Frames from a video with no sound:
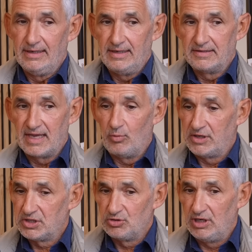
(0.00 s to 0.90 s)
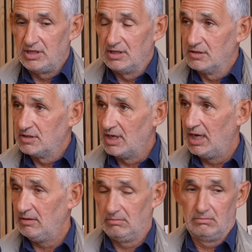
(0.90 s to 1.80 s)
let's get Wes Streeting to
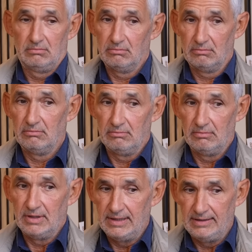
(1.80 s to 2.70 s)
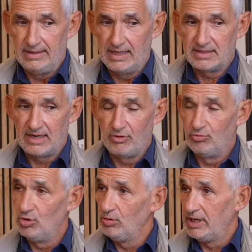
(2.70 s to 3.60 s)
say let's have a
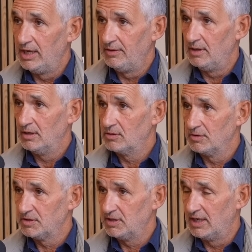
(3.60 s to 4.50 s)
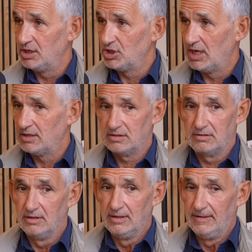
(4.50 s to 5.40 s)
rule here that across the NHS,